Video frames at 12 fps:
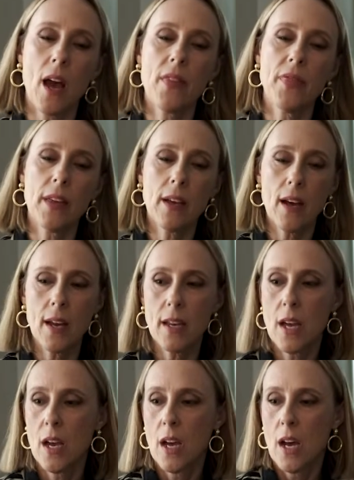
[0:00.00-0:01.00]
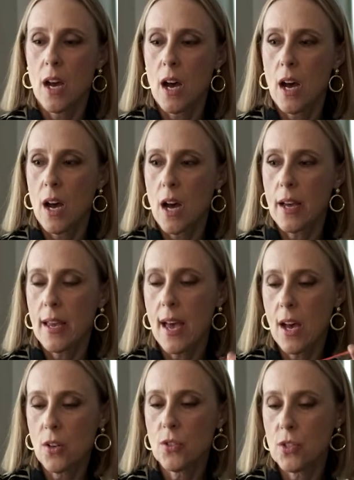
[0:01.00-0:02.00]
I think I
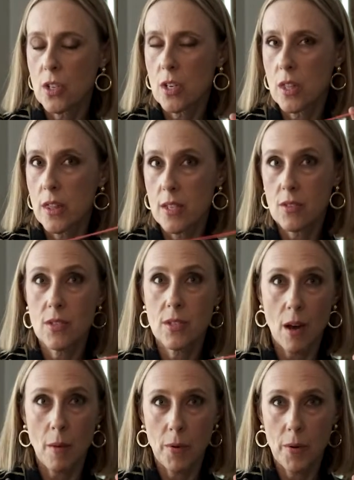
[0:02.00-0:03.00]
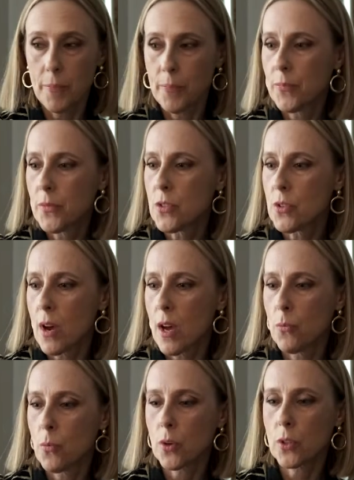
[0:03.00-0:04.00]
held this double. So I
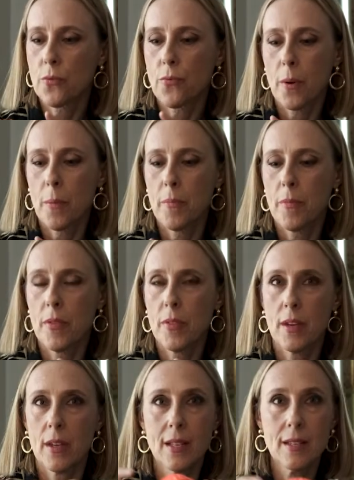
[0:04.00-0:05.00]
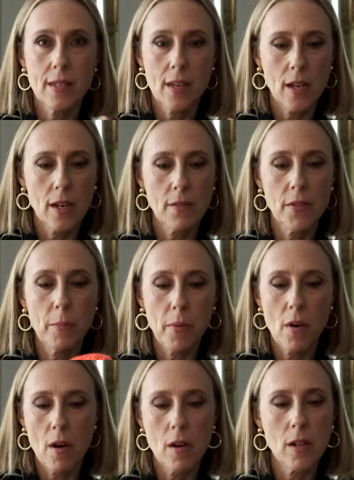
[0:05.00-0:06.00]
worked from the inside of the
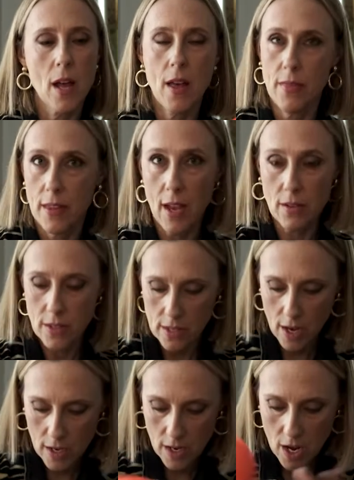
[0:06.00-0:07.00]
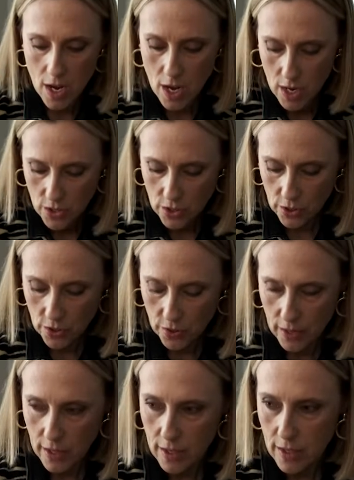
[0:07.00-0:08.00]
ball and the outside to
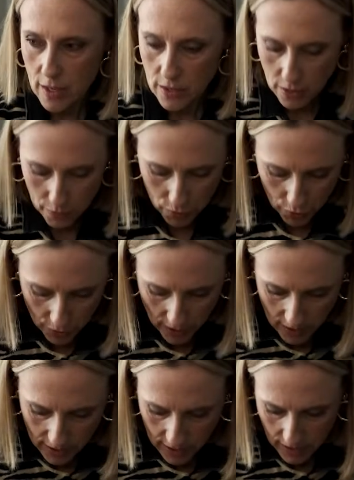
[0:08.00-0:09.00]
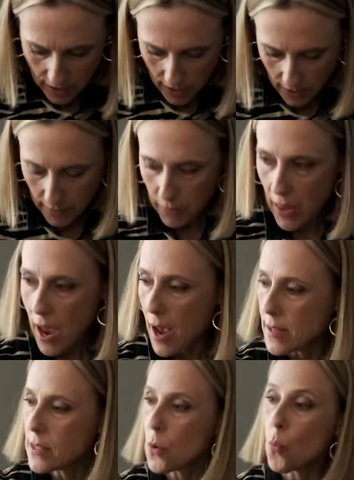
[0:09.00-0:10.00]
create a double-stranded thing
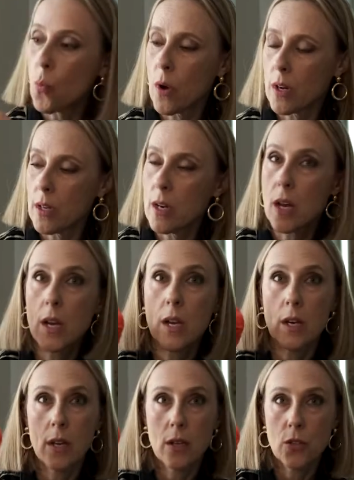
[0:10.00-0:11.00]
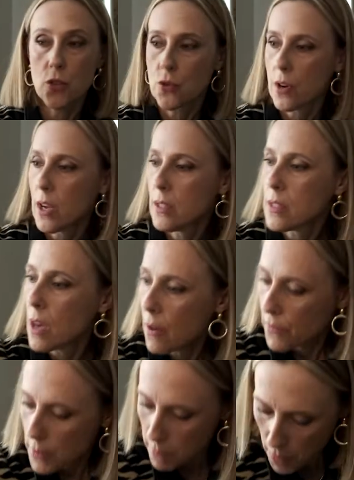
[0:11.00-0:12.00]
and one strand
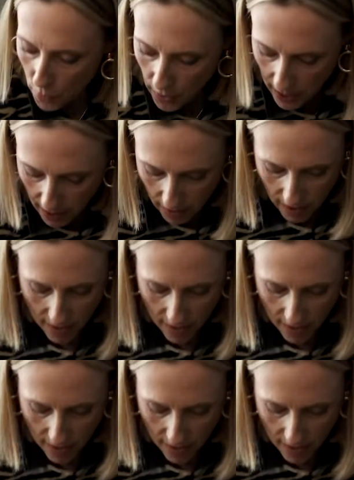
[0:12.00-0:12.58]
of the mohair.